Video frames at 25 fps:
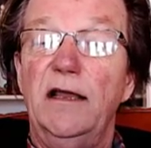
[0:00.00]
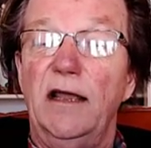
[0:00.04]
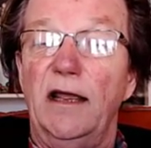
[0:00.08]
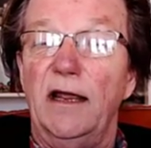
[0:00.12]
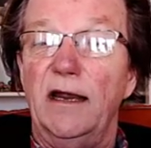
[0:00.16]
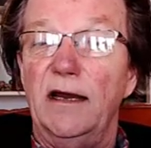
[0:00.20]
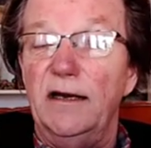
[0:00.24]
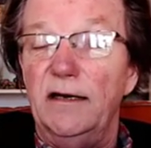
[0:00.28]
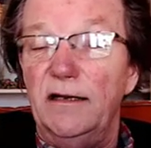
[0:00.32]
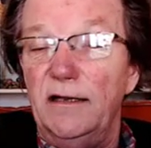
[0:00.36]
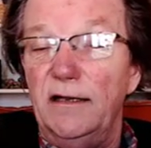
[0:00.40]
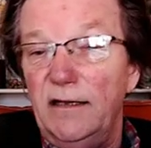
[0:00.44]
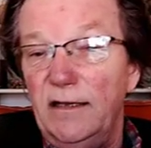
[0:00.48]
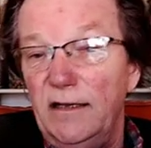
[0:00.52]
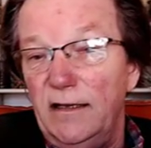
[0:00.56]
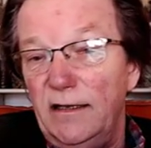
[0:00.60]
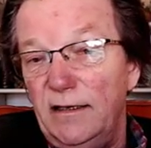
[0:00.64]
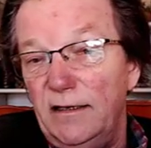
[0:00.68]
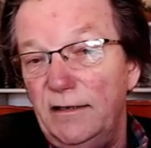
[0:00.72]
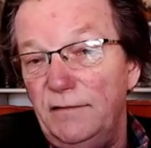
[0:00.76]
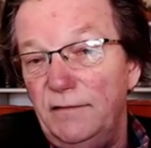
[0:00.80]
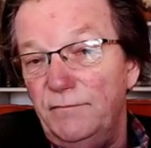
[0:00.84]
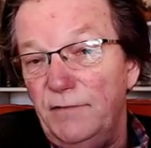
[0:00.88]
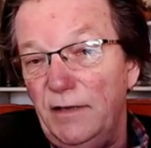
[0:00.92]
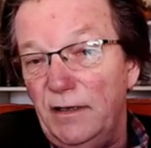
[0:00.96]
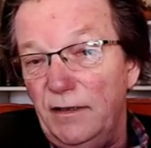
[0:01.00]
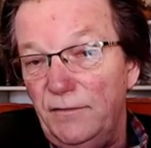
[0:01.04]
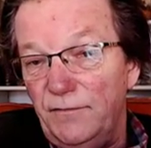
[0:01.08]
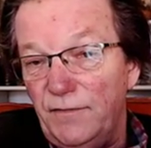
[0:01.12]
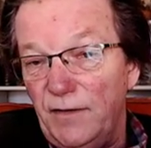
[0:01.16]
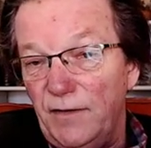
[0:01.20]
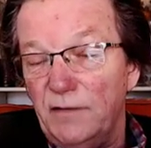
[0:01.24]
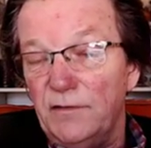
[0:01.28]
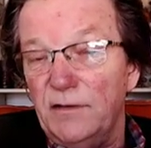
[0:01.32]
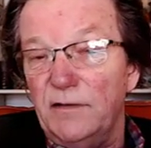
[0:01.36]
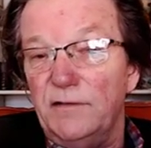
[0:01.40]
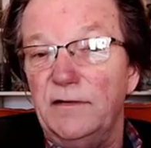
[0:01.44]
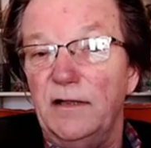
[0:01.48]
and he
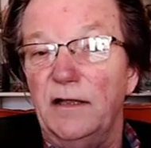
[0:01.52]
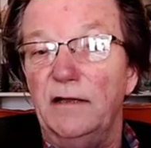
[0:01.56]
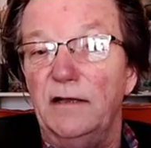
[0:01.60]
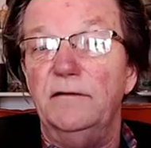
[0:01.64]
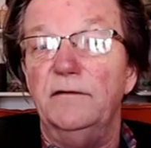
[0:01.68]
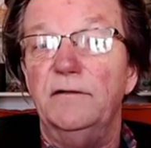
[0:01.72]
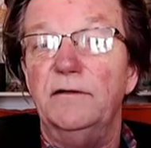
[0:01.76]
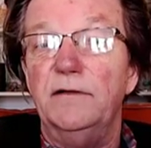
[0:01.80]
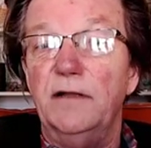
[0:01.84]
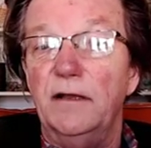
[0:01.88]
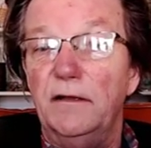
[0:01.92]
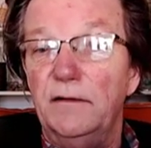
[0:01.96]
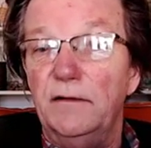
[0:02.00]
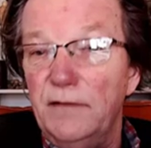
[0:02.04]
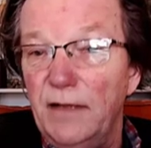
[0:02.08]
felt that